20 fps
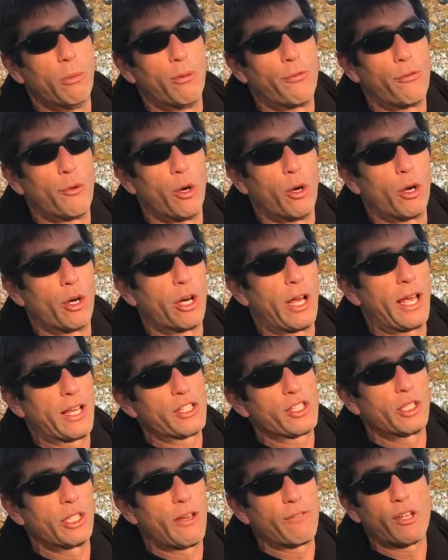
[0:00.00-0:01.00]
before.
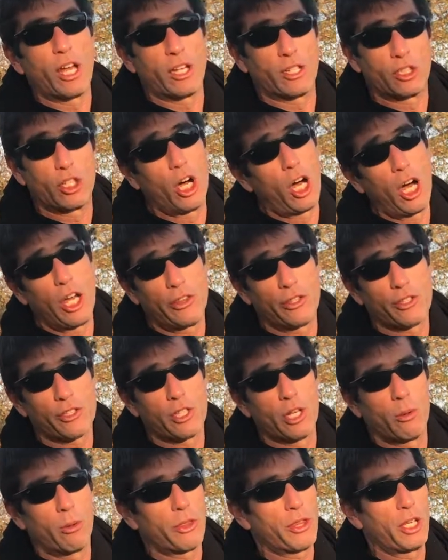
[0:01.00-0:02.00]
Actually, I've gotten caught in the
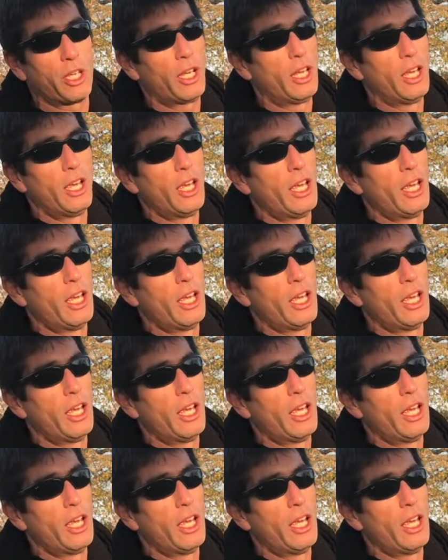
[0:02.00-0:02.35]
snow with it.